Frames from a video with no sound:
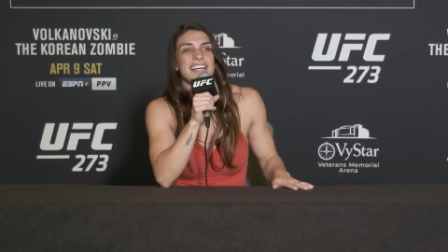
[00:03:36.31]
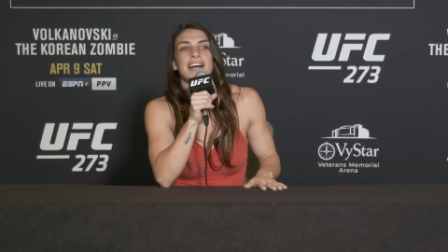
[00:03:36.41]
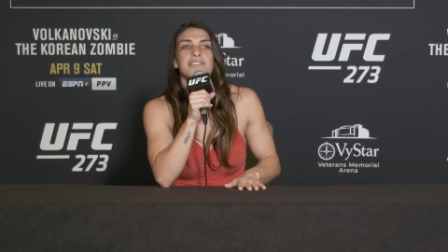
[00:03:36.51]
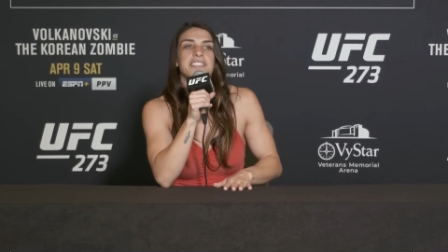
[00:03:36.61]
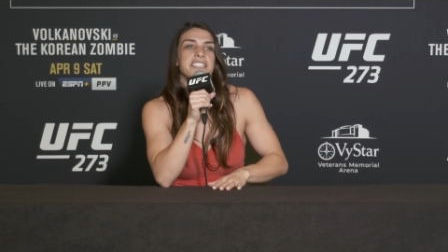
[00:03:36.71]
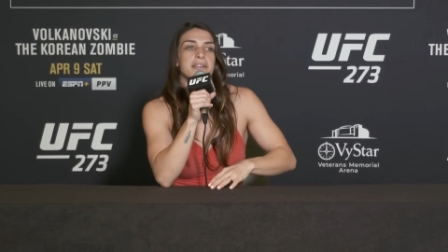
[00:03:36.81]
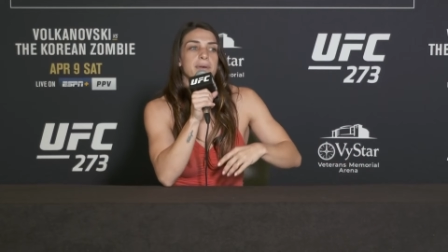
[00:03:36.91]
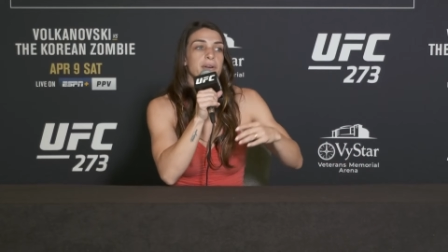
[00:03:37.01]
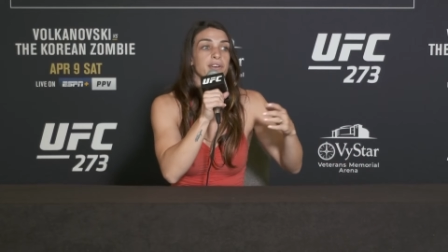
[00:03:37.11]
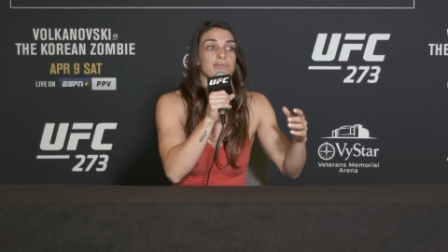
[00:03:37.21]
I was thinking
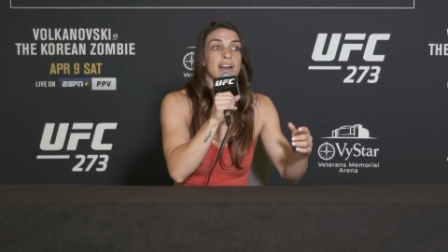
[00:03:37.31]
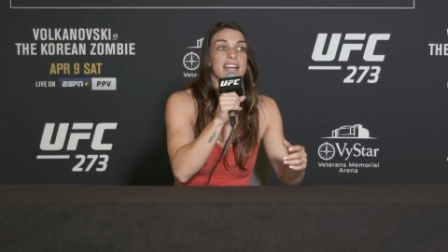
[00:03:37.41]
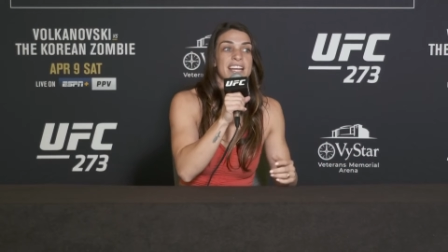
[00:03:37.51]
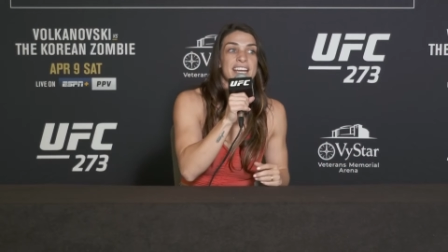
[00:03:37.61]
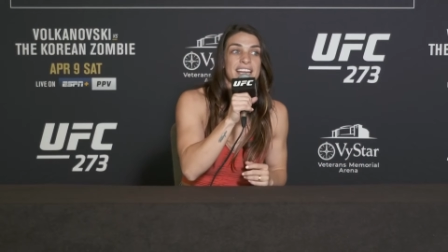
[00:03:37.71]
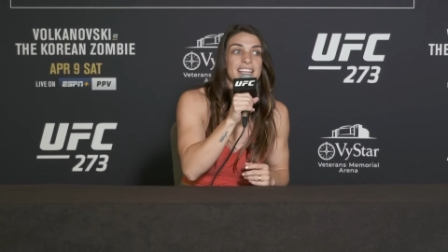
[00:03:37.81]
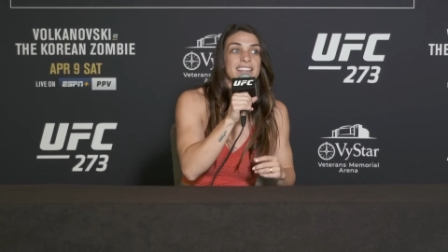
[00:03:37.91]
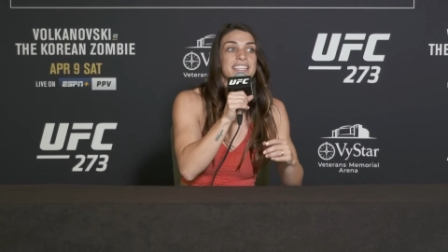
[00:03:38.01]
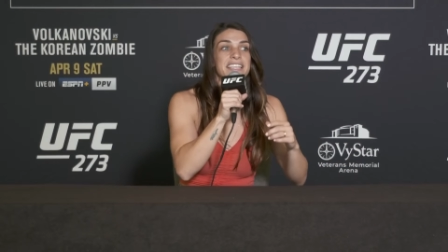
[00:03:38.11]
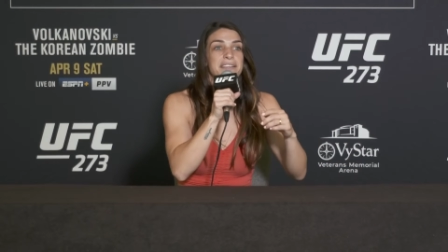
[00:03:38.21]
about her right
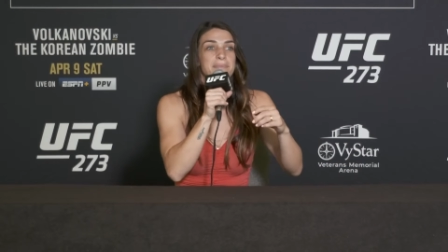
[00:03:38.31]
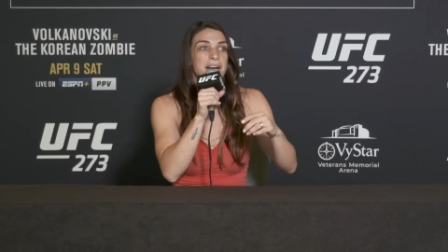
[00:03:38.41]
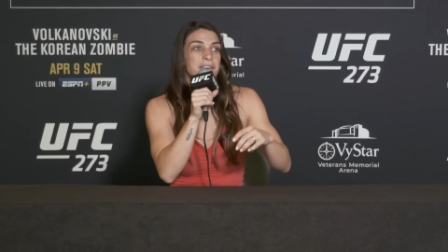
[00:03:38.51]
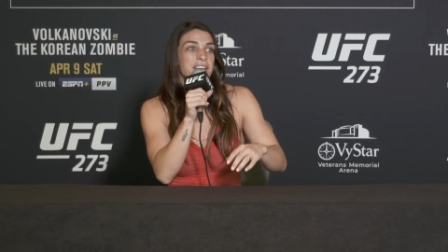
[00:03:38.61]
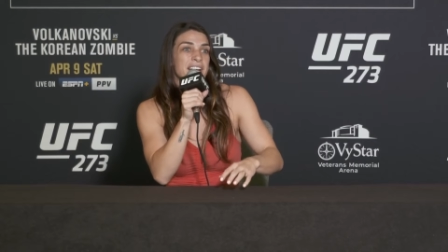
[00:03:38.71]
hand, thinking about